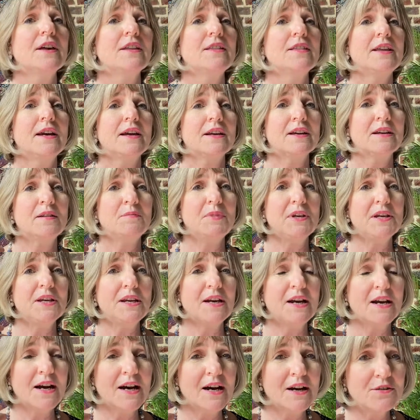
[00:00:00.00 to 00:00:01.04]
that can be
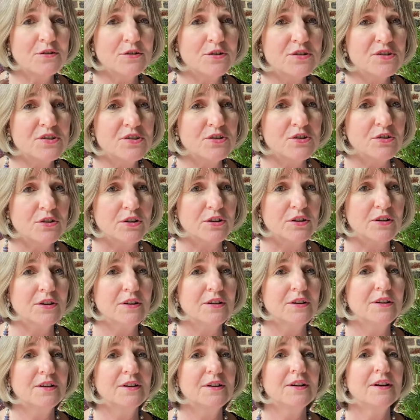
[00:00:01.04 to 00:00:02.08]
understood,
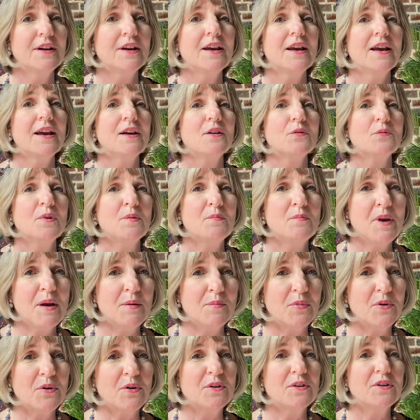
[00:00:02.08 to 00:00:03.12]

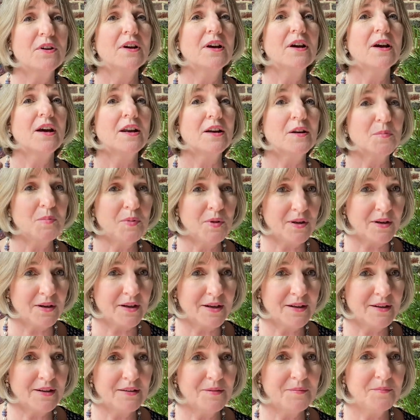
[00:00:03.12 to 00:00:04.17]
remembered, and
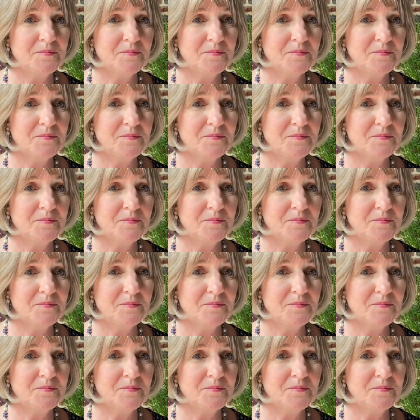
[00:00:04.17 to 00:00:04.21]
applied.